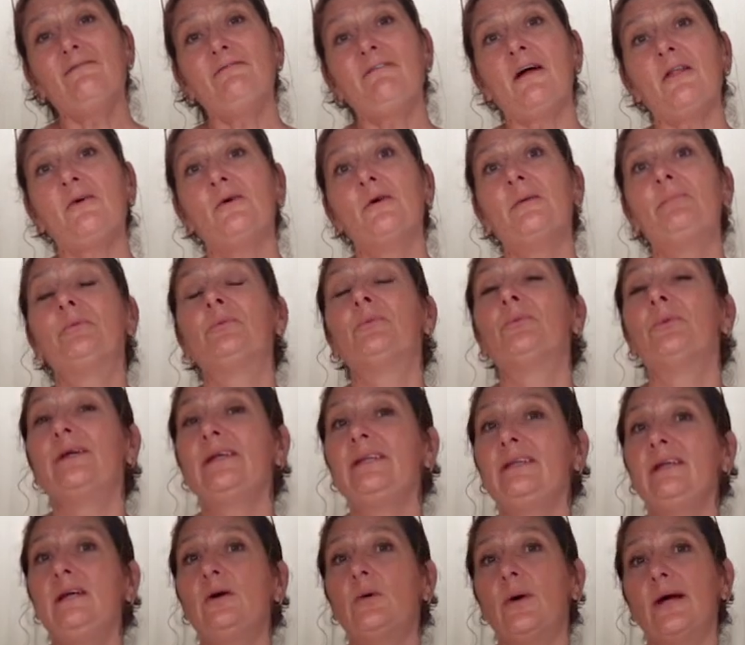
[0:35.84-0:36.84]
to follow up
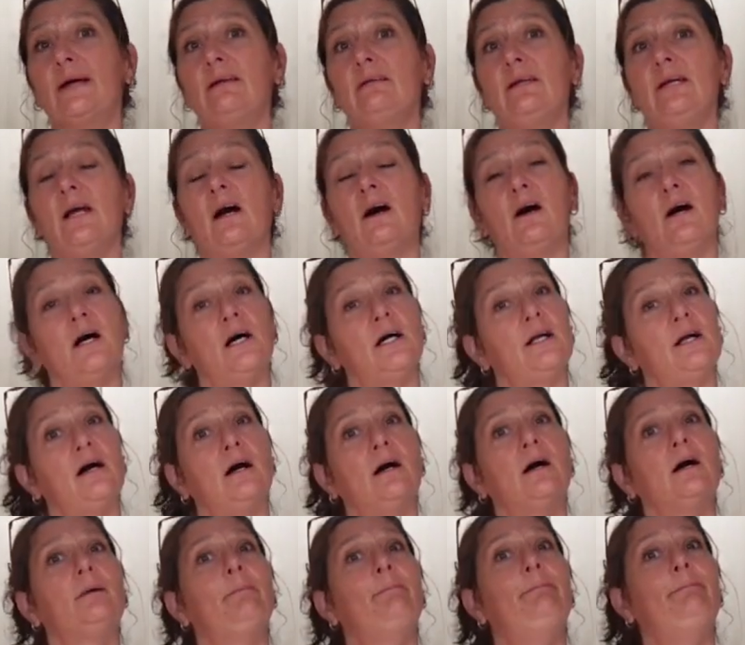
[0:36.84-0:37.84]
really quickly on
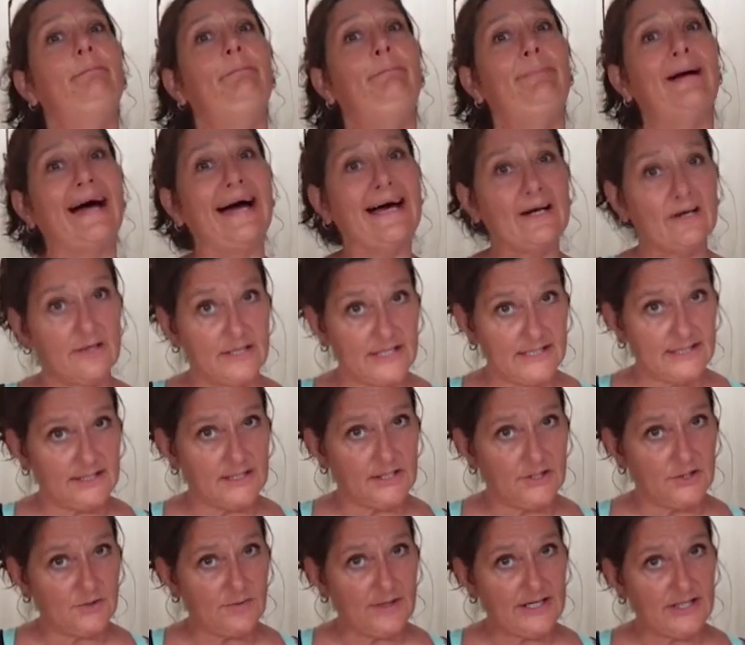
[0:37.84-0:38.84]
our battery
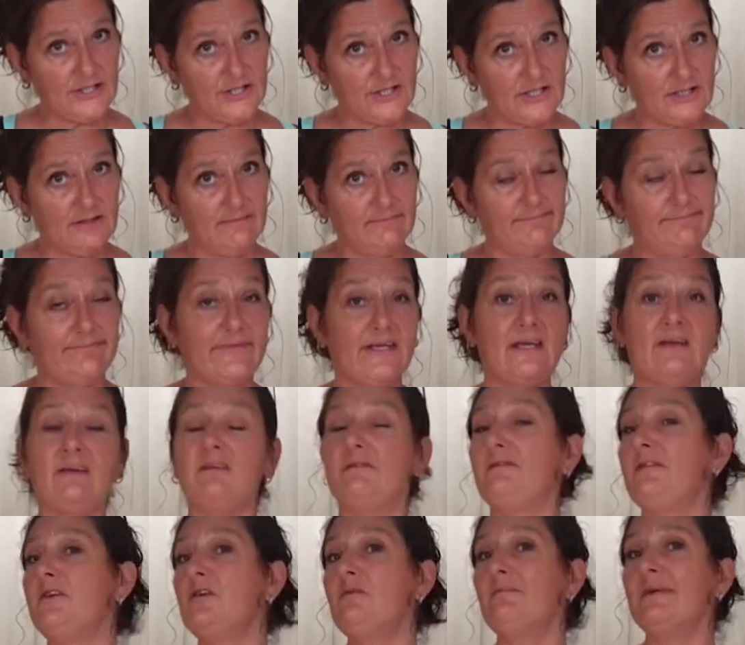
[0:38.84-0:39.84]
situation.
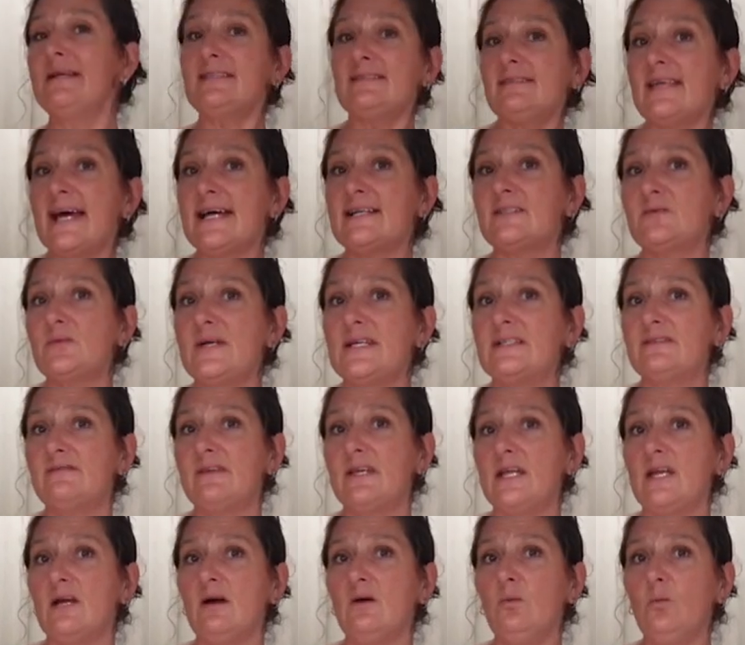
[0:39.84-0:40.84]
If you missed last week's
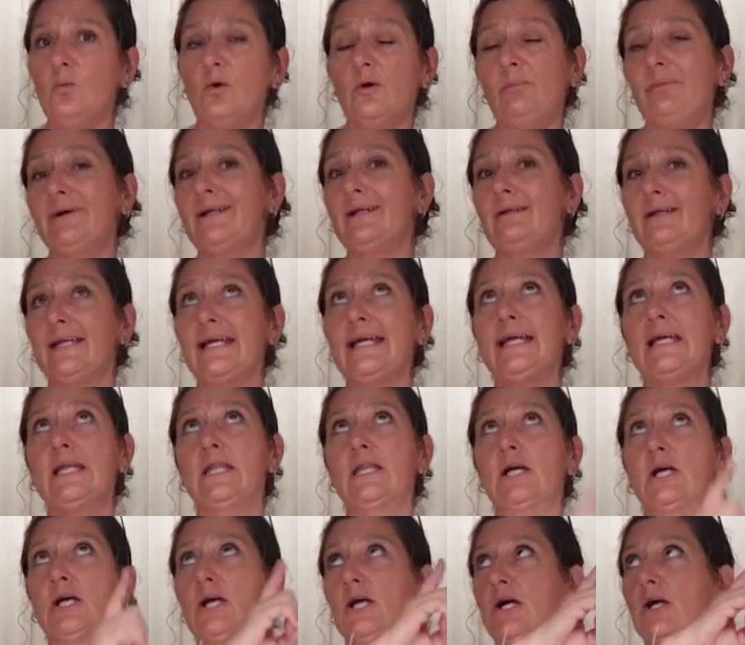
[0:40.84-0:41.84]
video, we'll put a link
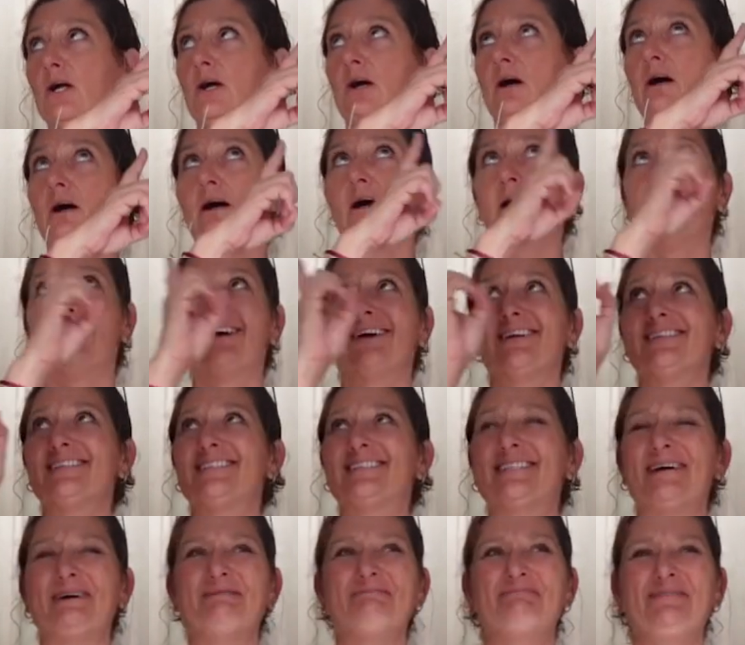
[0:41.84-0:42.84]
in the
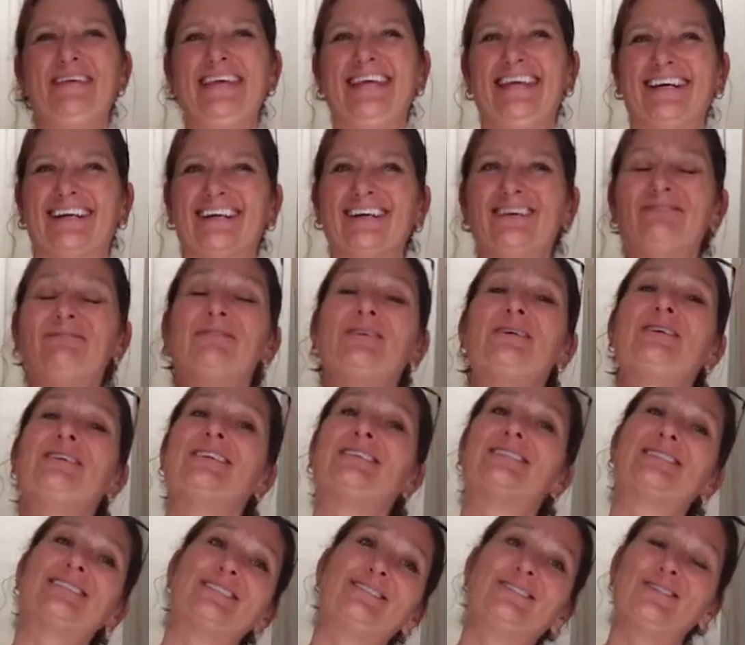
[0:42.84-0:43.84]
cards up here for you
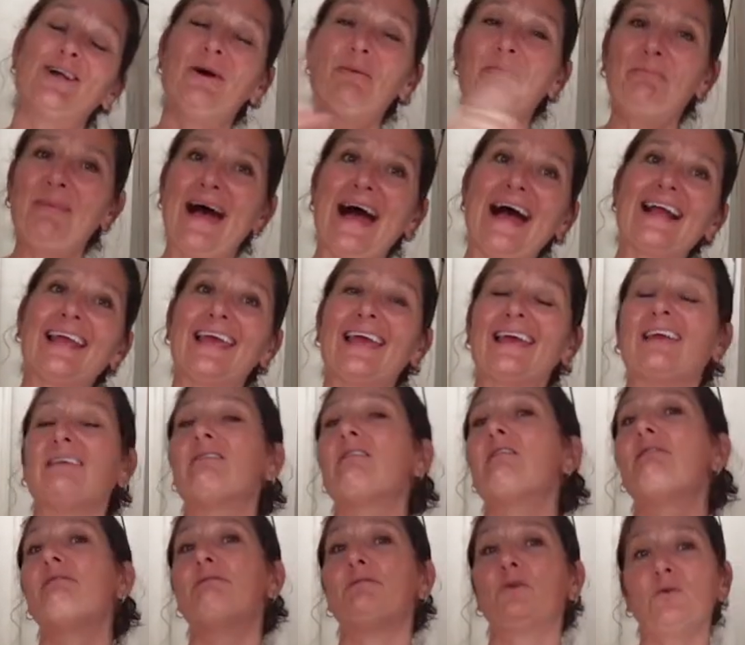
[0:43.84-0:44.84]
to jump back and
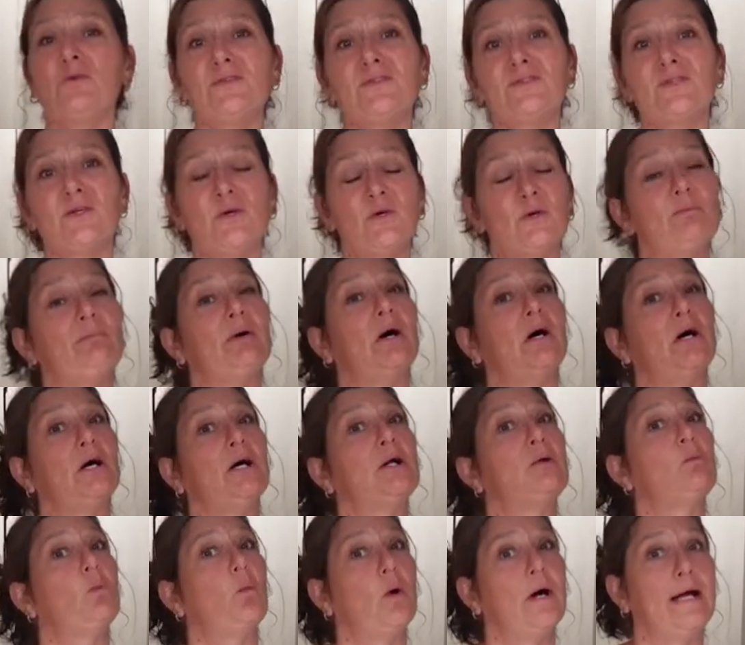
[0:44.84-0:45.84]
get the full scoop
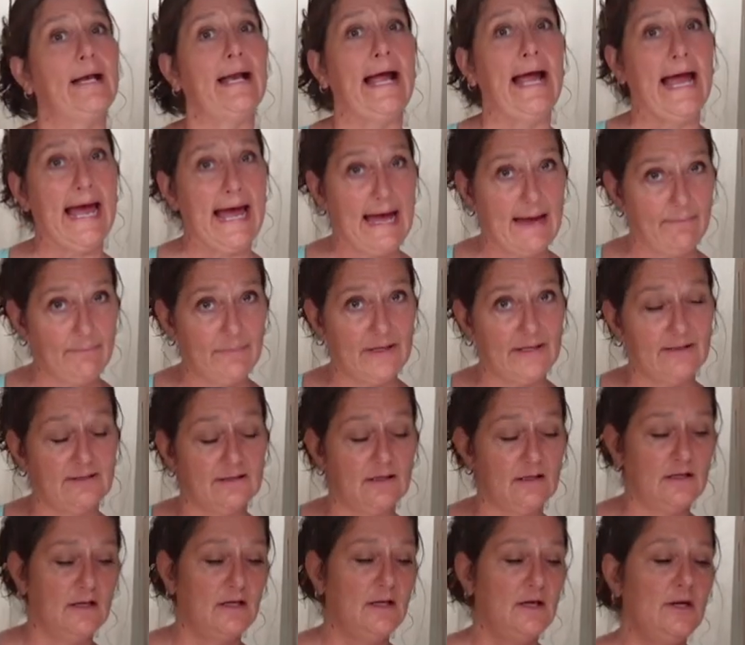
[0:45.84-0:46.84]
on what
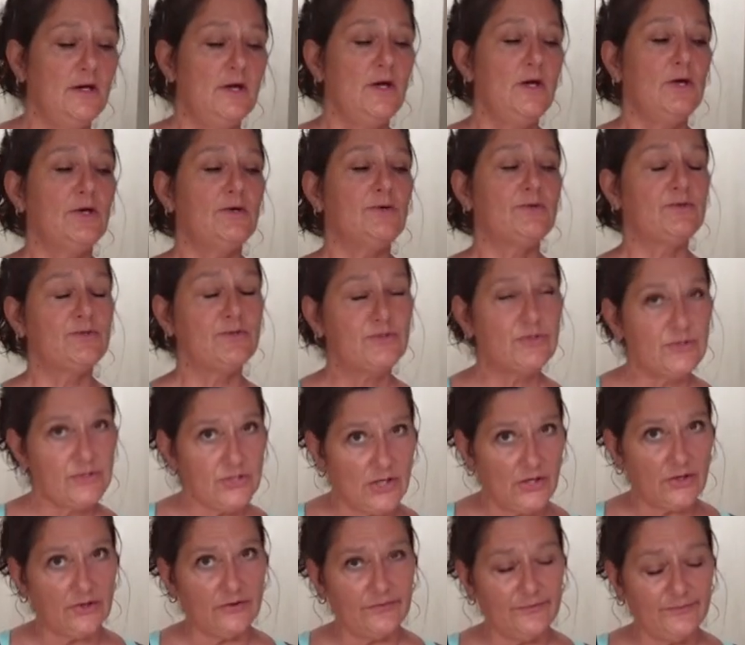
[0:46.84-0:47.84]
happened.
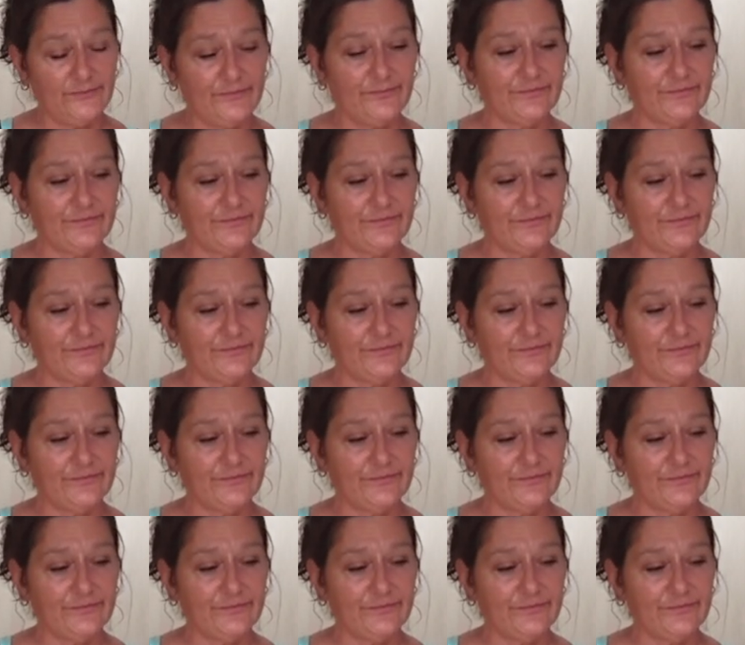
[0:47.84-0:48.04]
So